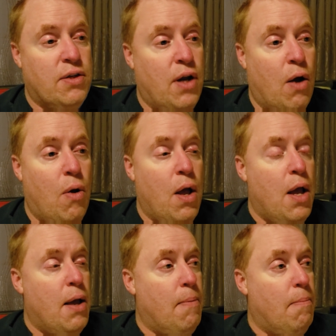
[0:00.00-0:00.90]
And now
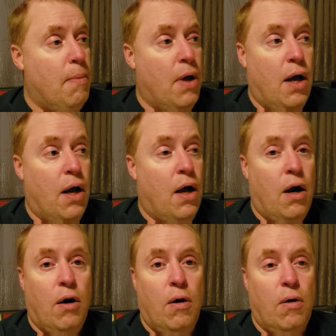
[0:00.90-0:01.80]
uh,
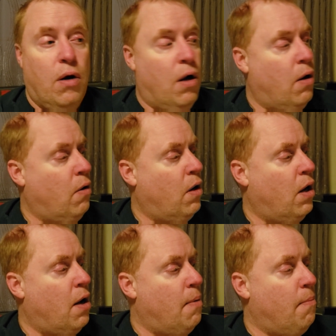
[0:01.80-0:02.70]
our, our
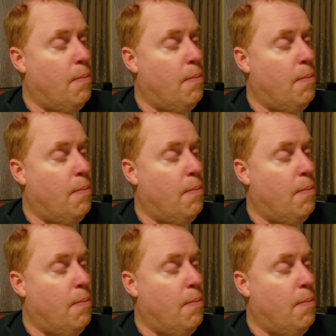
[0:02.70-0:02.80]
um,